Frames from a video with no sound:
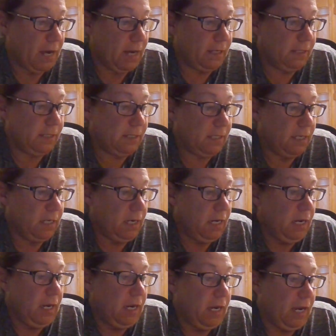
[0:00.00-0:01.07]
Potts
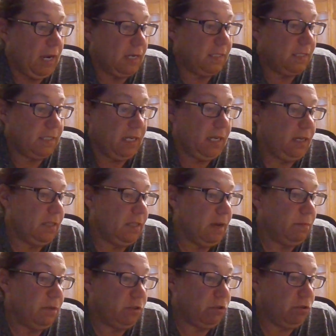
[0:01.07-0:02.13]
and seeking
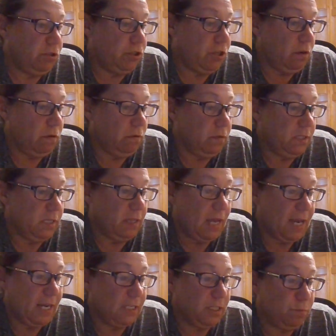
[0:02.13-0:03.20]
that Mr. Jones
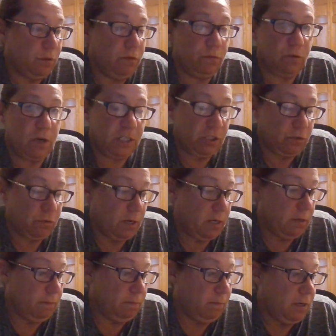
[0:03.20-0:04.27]
and the Hot Spoon
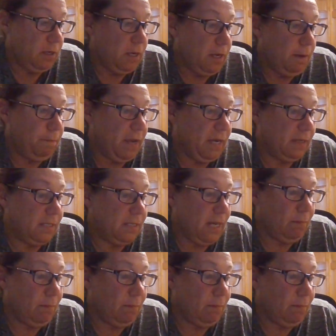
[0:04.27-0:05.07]
restaurant paid